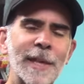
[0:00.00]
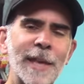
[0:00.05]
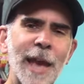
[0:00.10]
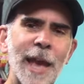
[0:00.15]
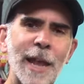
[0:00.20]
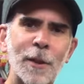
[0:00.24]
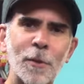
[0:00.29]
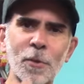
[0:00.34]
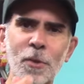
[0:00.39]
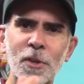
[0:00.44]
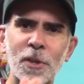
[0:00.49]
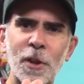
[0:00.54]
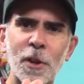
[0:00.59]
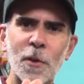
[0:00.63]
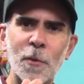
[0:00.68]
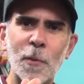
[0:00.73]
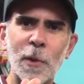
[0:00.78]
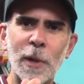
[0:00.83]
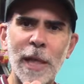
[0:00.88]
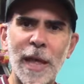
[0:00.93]
Had a little
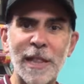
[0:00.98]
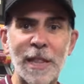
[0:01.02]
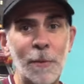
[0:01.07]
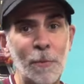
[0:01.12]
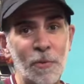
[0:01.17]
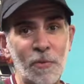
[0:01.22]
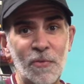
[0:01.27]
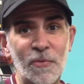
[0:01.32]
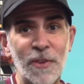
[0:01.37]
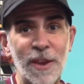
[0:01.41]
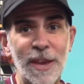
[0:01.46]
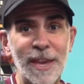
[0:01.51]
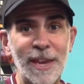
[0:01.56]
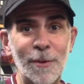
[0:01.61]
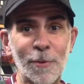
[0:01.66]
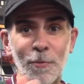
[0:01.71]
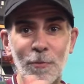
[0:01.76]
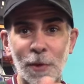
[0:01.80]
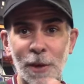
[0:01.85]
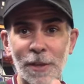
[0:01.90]
steering wheel on it that was fake,
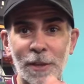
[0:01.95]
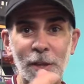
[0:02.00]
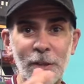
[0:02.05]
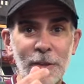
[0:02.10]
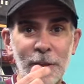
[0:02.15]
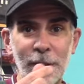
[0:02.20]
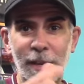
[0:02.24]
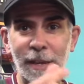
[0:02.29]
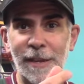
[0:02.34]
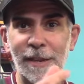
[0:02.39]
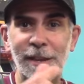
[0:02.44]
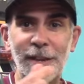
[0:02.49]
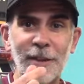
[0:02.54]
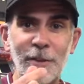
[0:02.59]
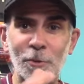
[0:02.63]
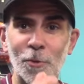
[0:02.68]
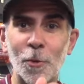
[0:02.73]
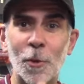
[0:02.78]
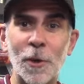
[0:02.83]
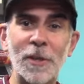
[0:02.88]
it was really just a
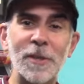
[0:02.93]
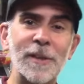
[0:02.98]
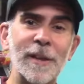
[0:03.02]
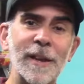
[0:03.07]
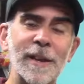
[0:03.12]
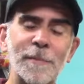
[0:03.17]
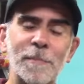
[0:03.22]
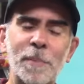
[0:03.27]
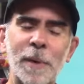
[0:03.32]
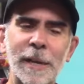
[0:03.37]
joystick,